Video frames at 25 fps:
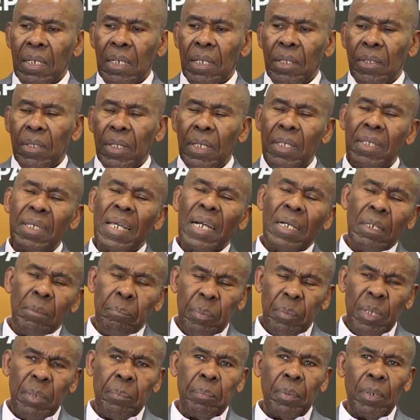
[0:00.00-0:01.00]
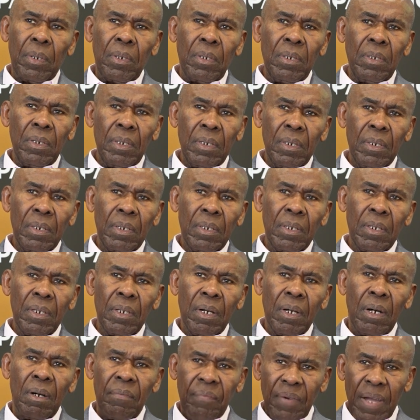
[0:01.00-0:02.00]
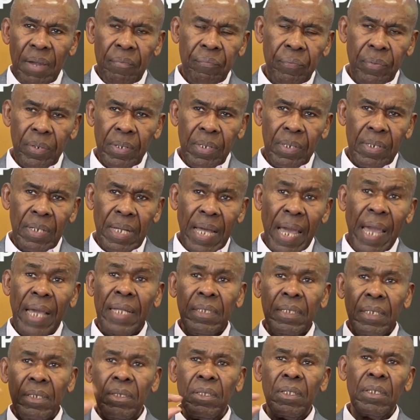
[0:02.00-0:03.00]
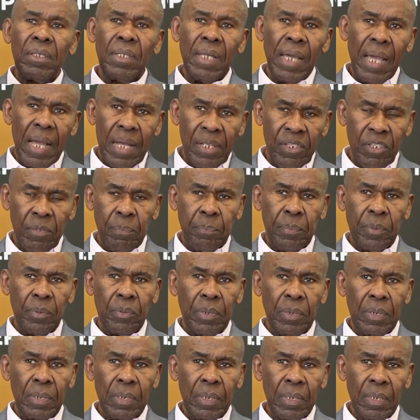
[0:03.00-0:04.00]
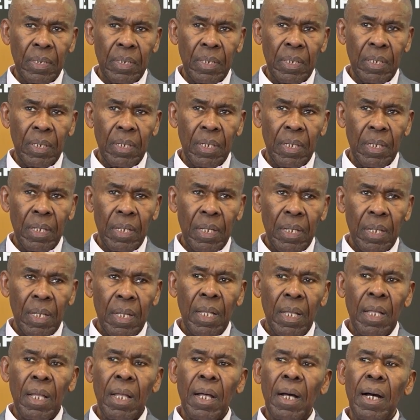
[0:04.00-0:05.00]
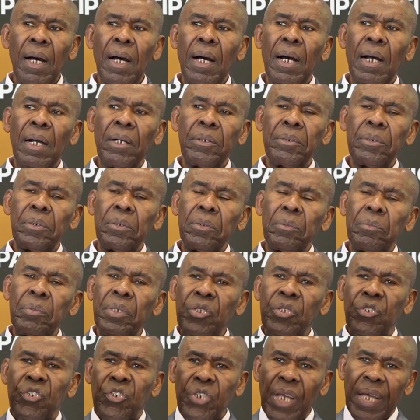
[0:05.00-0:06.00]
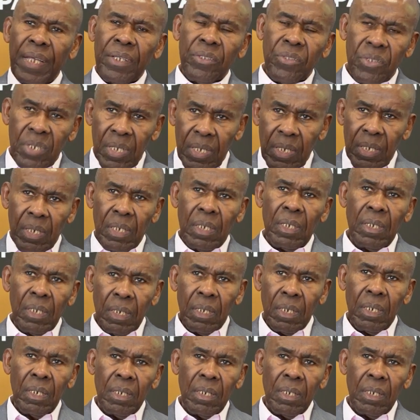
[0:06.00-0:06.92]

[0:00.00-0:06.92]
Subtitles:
the young people of Africa and in the diaspora are rejecting